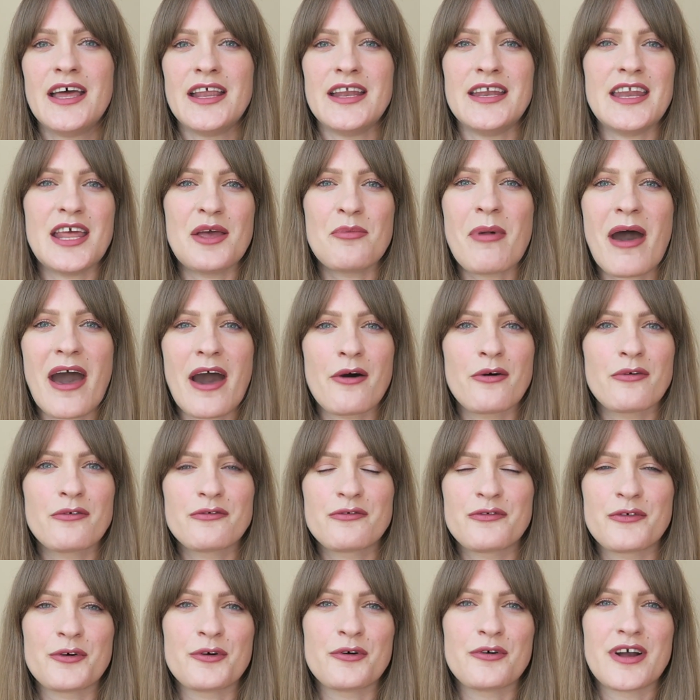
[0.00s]
nip out
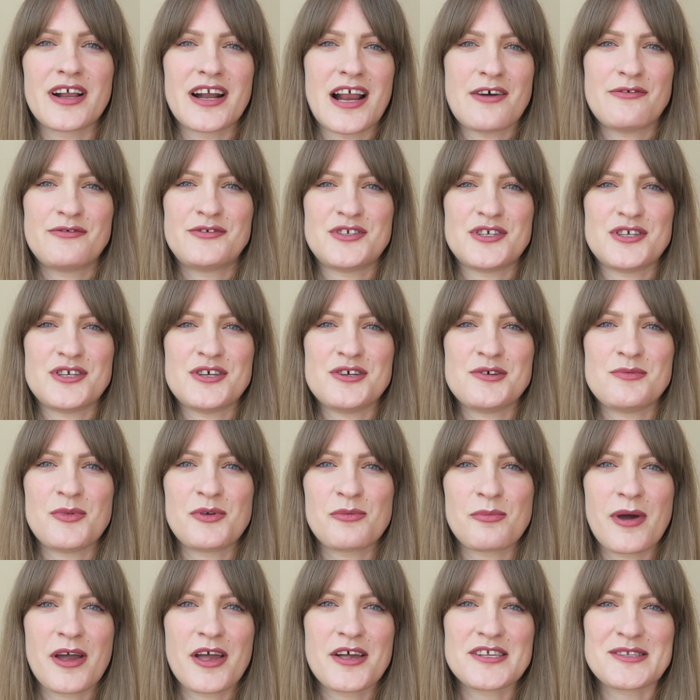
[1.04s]
for an afternoon
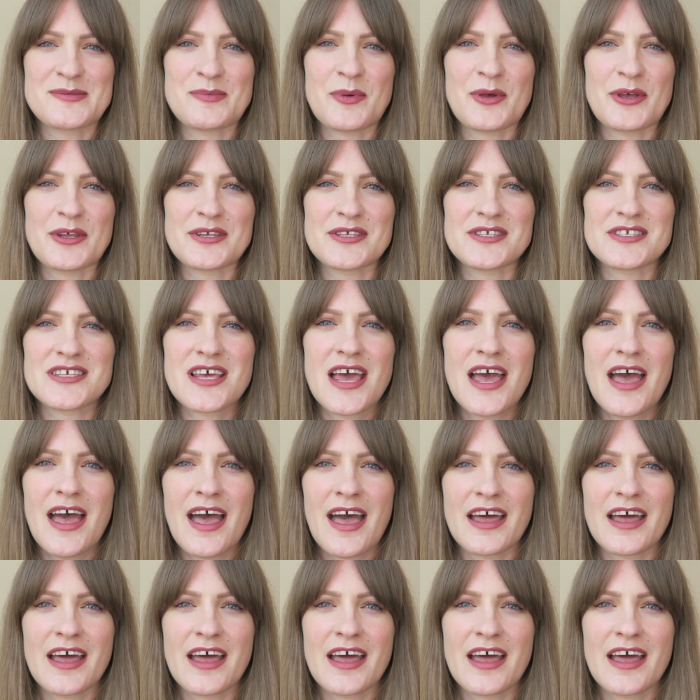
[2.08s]
with my husband